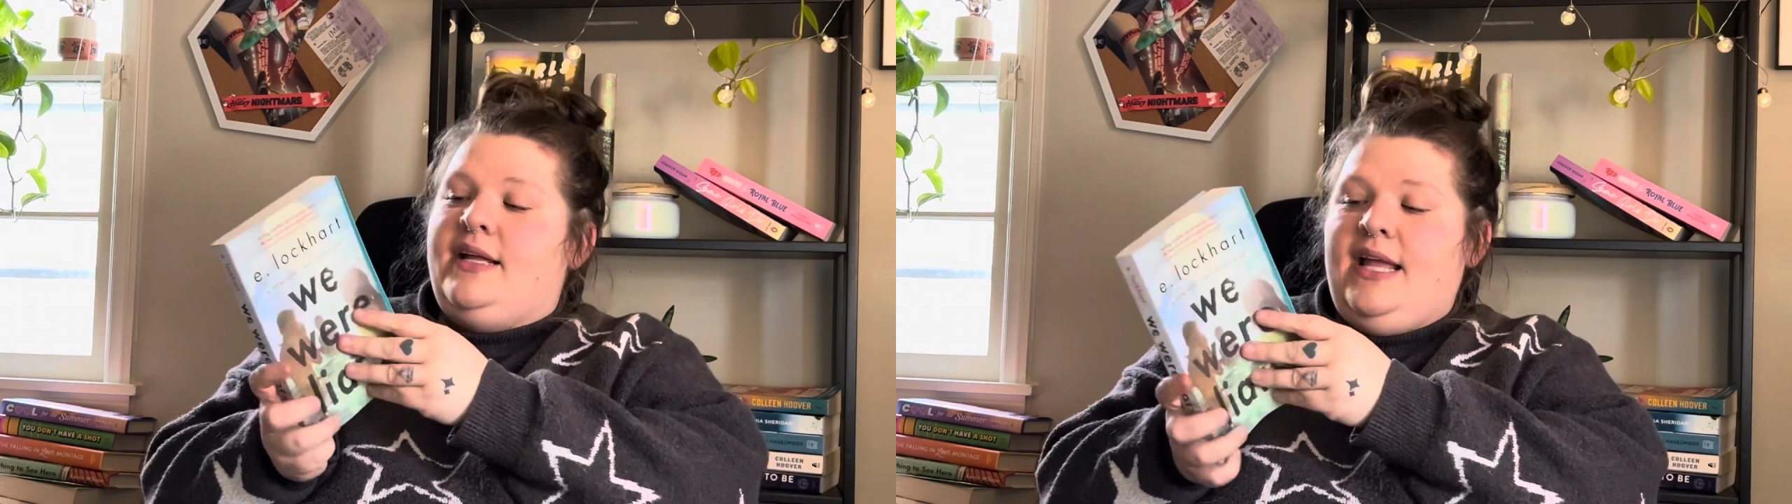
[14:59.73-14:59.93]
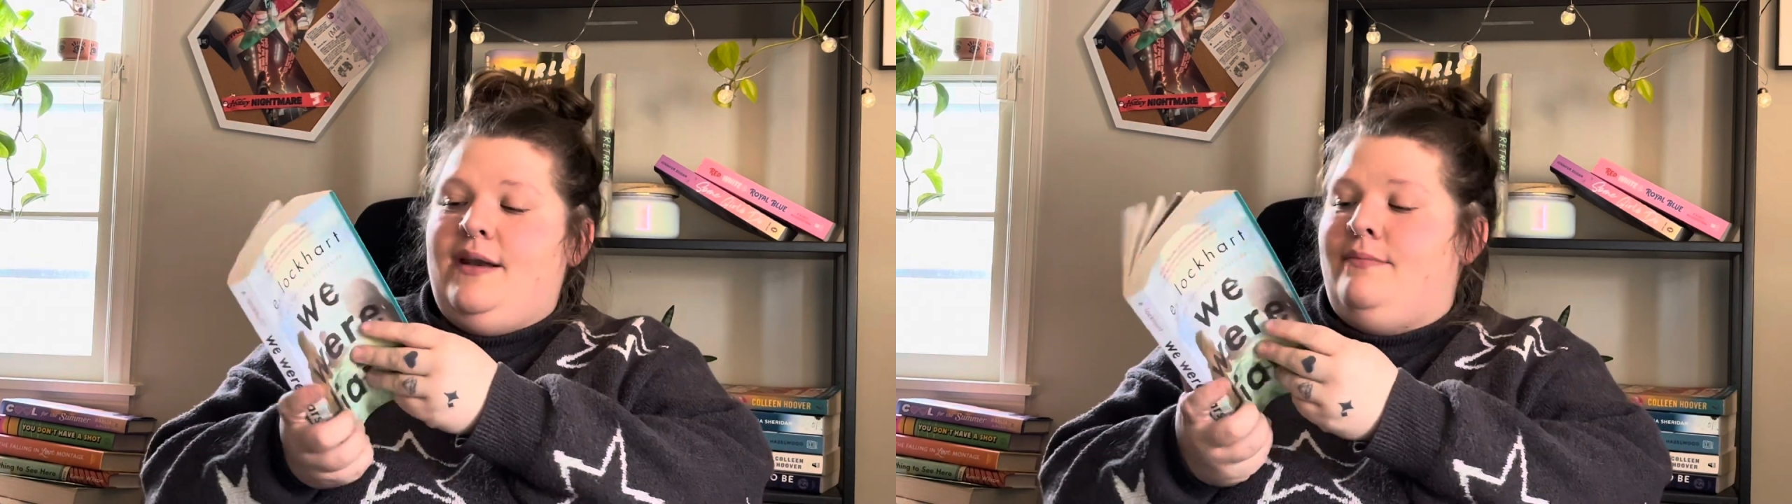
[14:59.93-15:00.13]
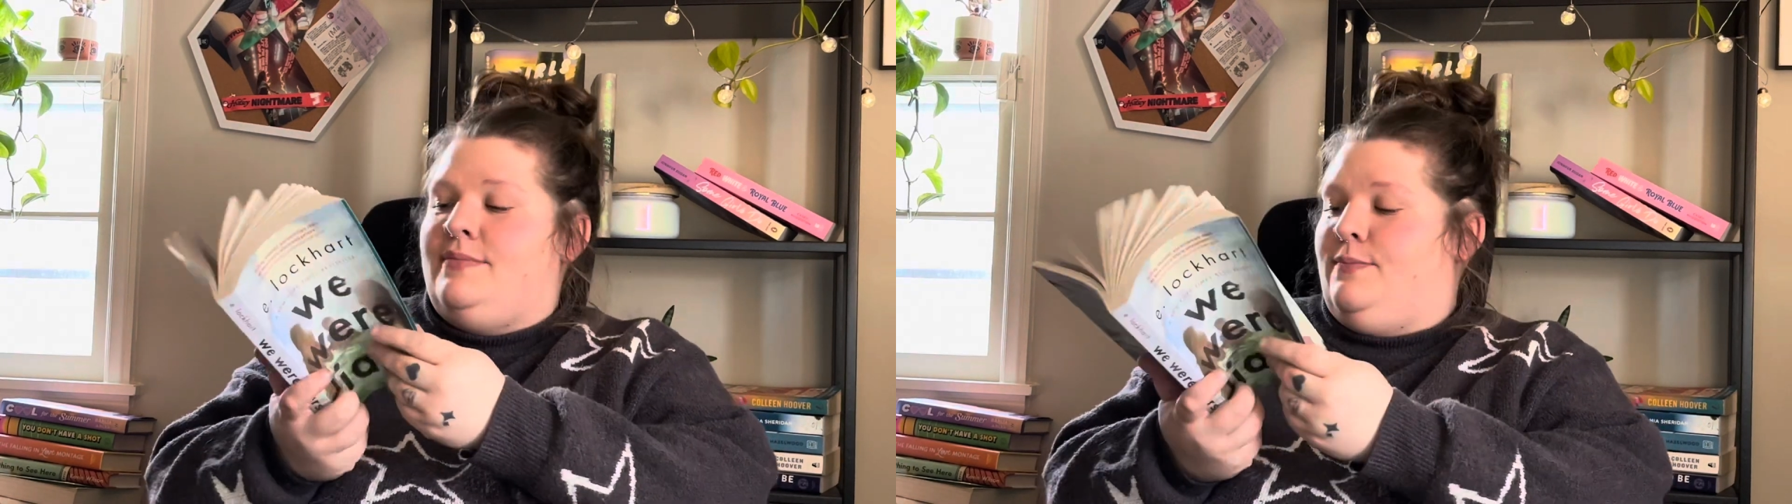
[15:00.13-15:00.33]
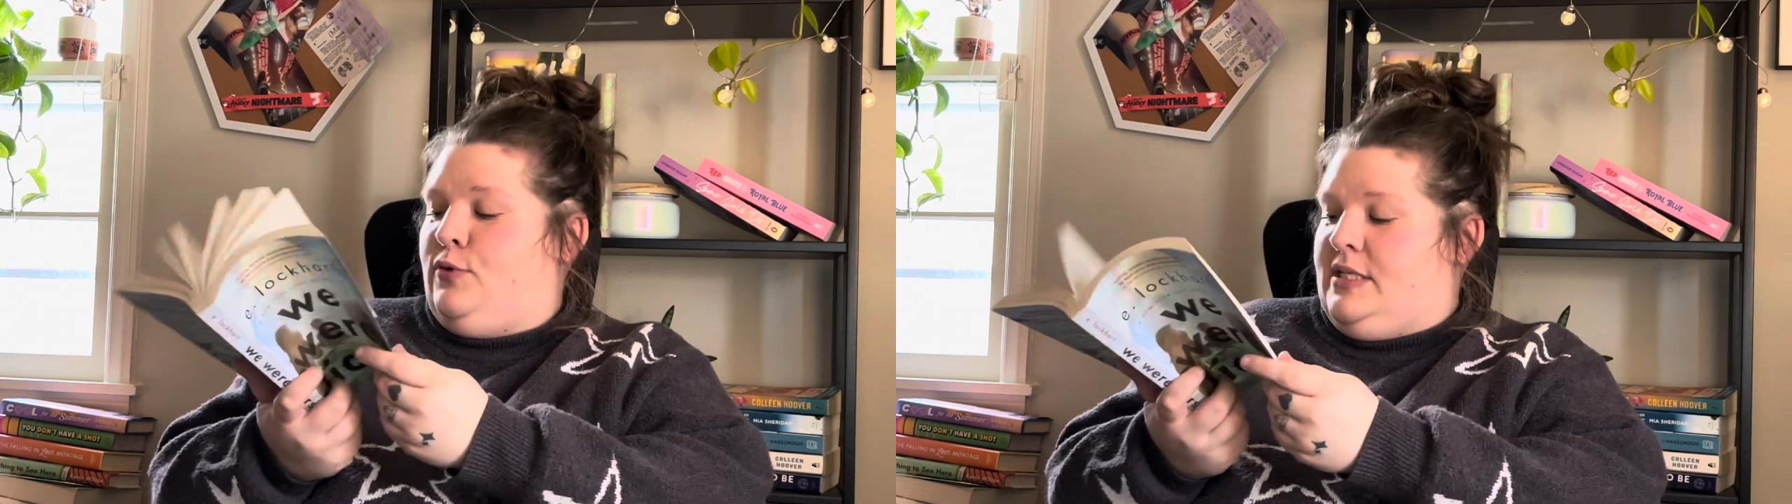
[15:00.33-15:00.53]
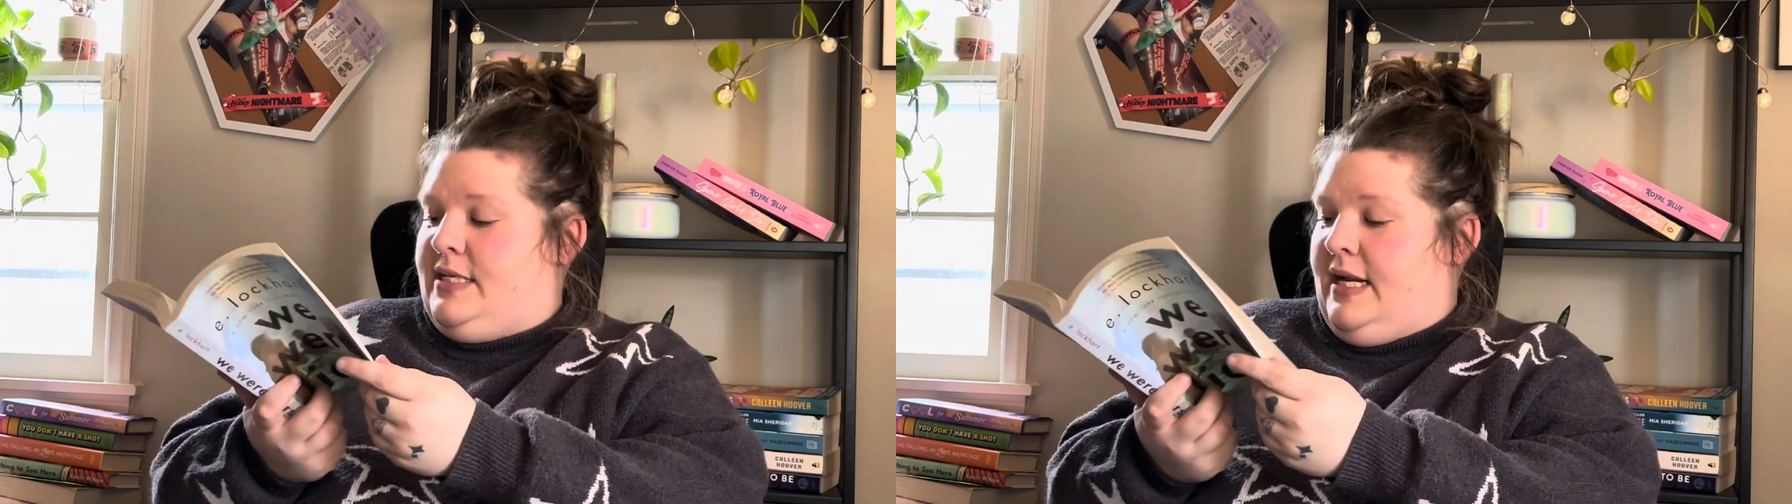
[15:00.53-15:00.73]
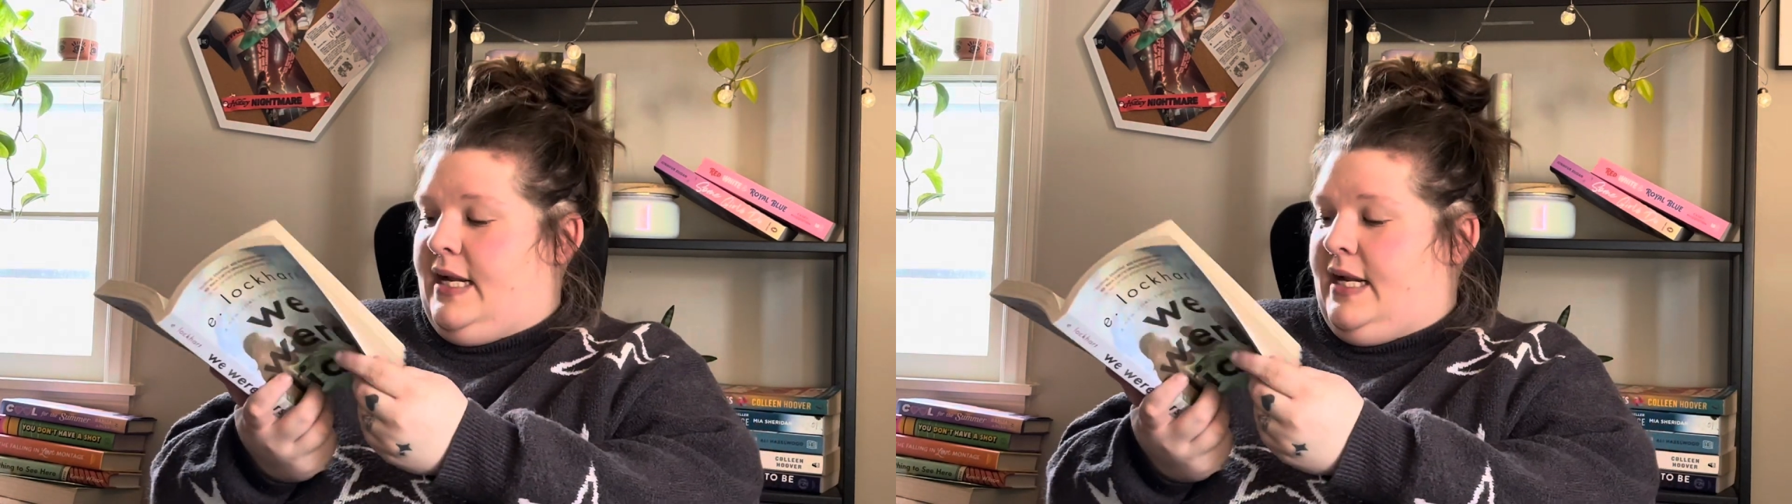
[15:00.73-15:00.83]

again, pristine